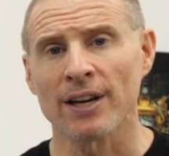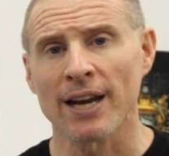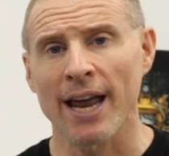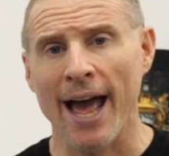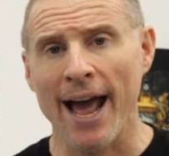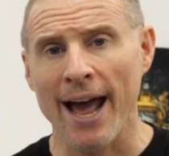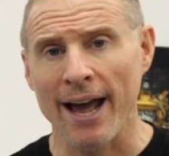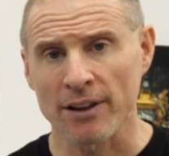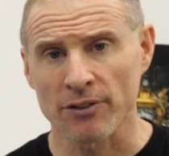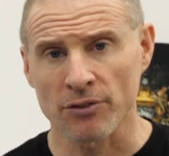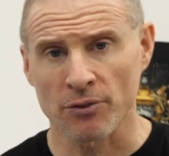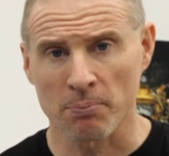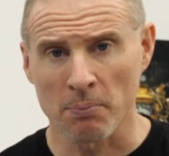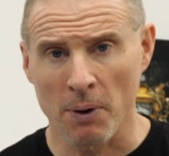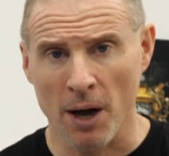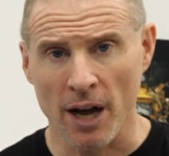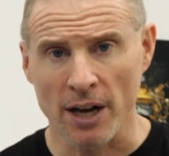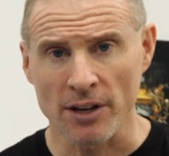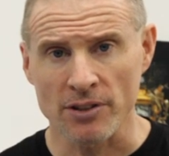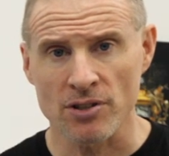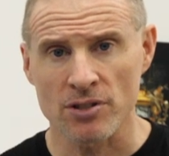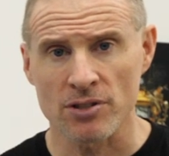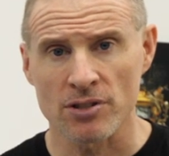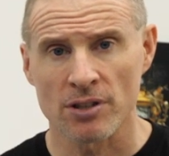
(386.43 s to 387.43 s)
as
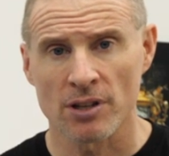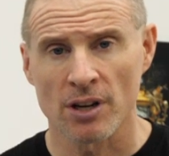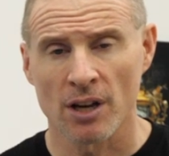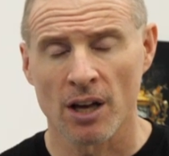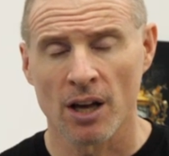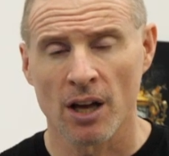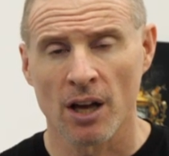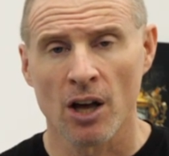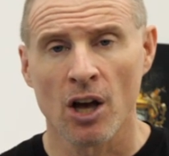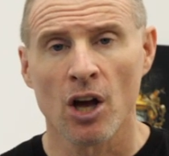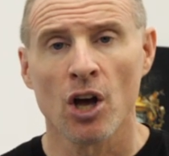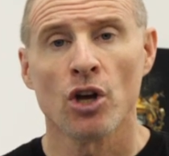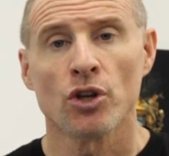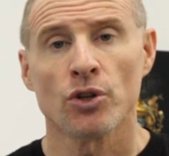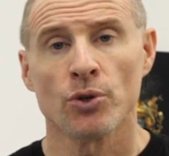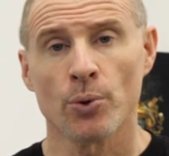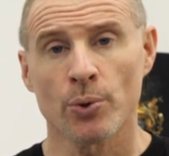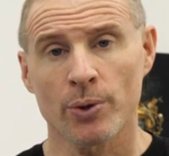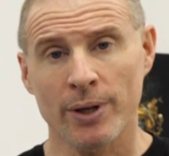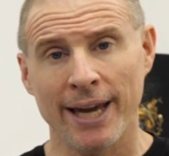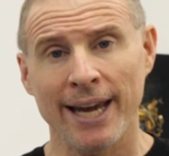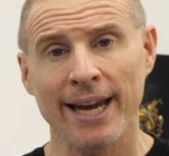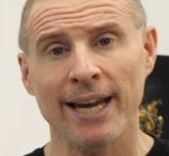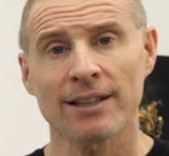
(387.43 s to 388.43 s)
much. You
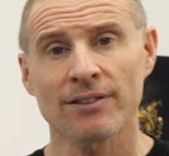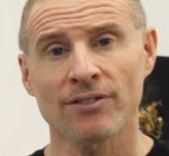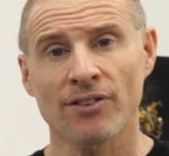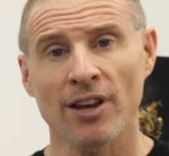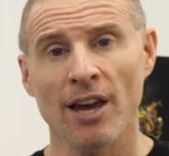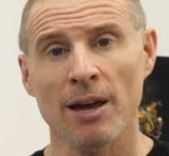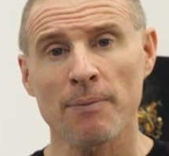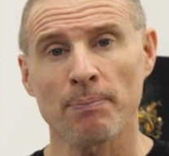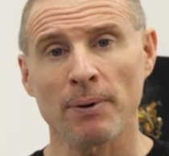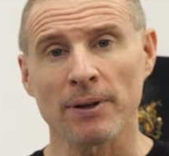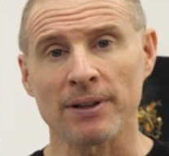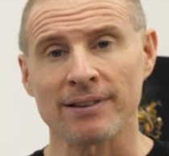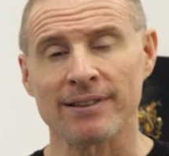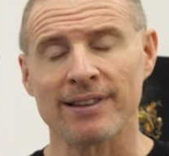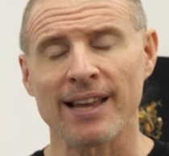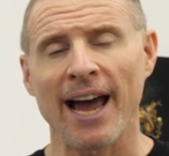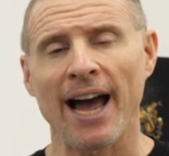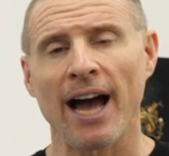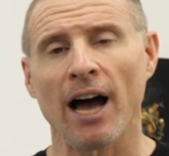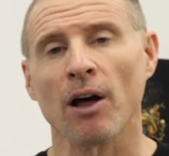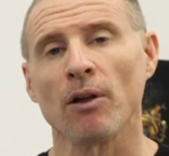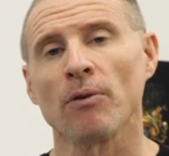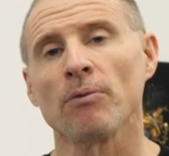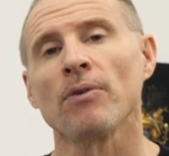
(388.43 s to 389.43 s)
can tape it
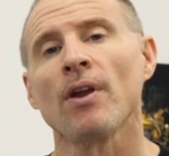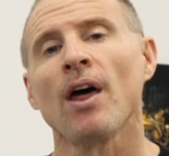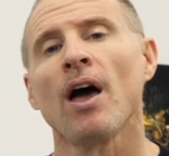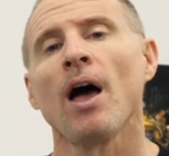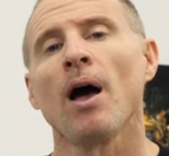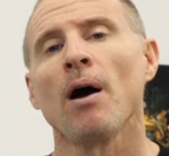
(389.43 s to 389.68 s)
down,